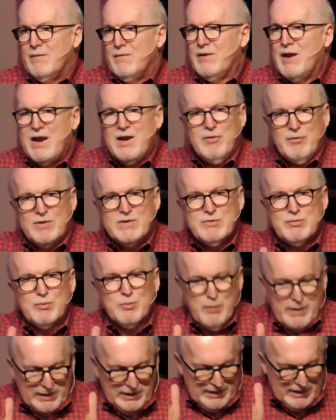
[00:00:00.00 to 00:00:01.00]
none of us
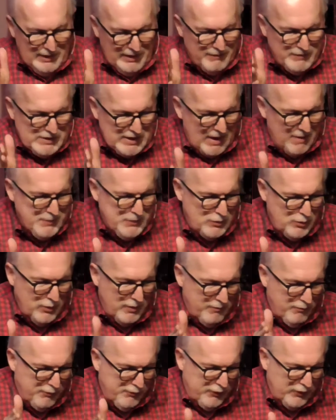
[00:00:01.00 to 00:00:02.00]
really lives up to
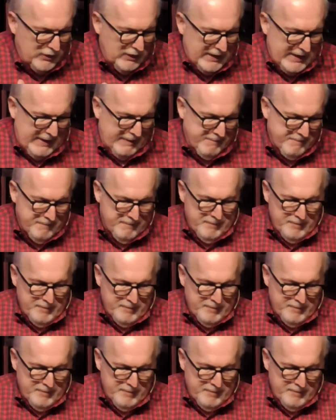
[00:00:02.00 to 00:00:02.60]
it fully.